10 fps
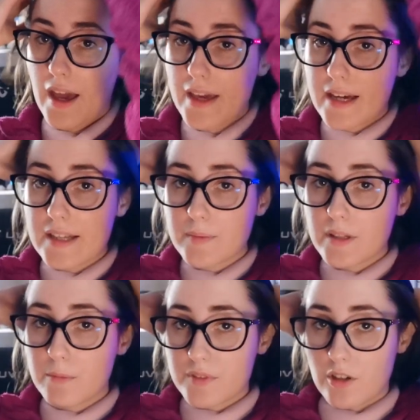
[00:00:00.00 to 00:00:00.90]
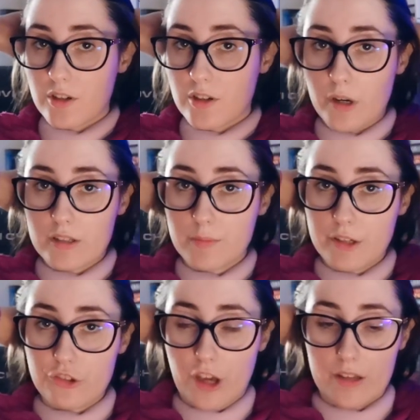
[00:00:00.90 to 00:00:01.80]
Hey guys, my name is Arden. Welcome to
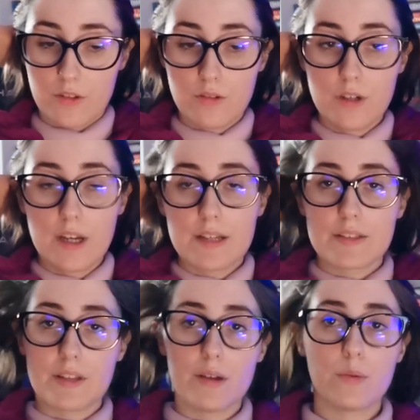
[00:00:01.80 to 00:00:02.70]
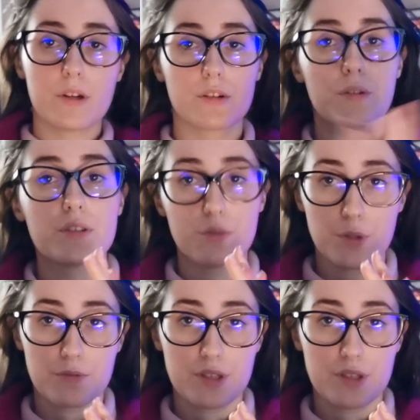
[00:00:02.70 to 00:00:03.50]
my channel. Today we are going to be